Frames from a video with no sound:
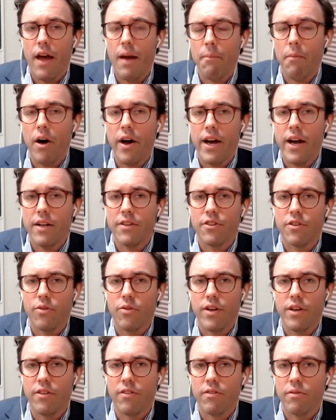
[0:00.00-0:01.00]
And my
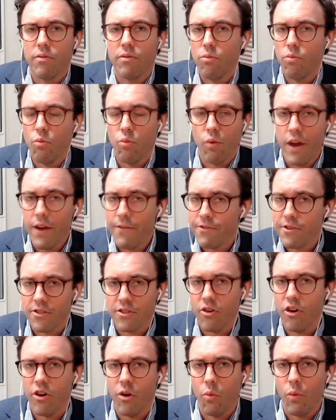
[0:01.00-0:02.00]
answer is, we've
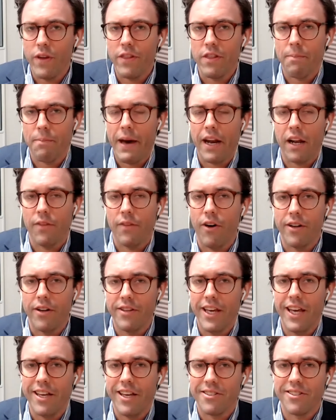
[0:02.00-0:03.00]
just got to win the battle of
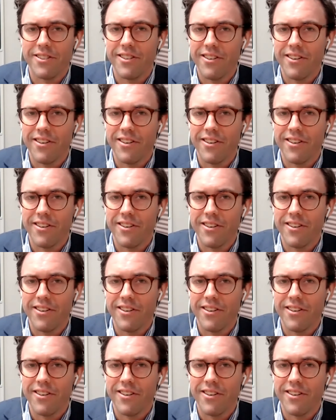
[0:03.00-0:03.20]
ideas.